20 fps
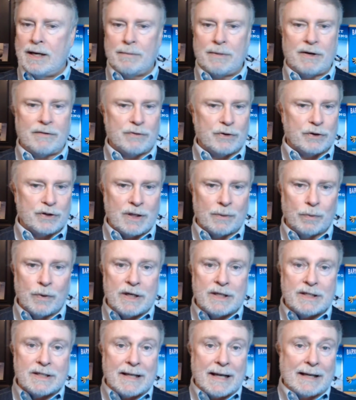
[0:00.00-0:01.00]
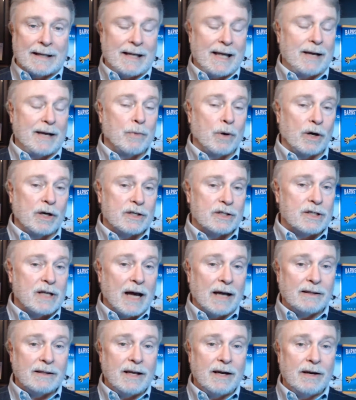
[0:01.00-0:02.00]
But if for some reason that landmark is
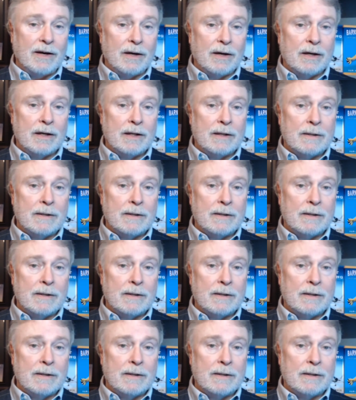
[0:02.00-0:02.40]
not there,